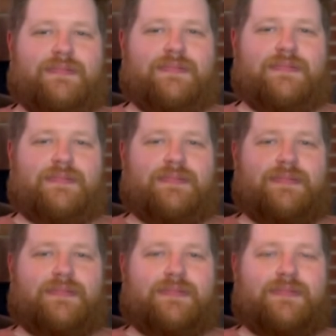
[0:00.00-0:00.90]

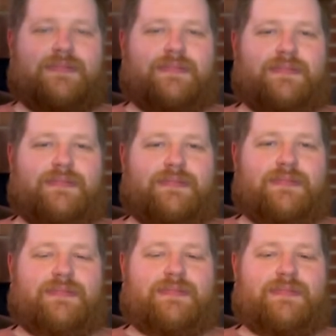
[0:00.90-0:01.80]

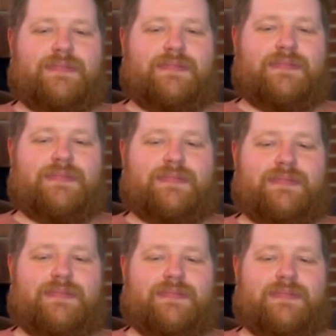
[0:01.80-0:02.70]

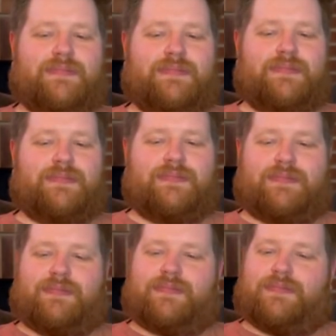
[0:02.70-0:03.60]

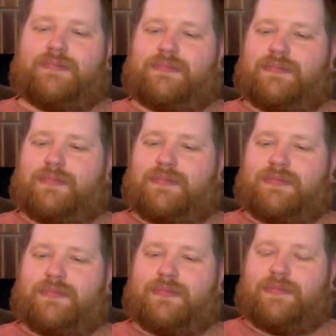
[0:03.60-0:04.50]

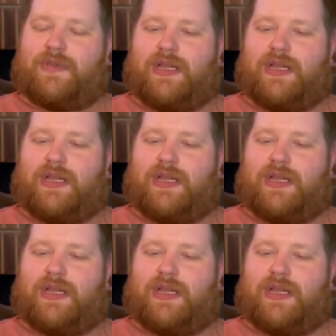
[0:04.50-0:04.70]
(silent)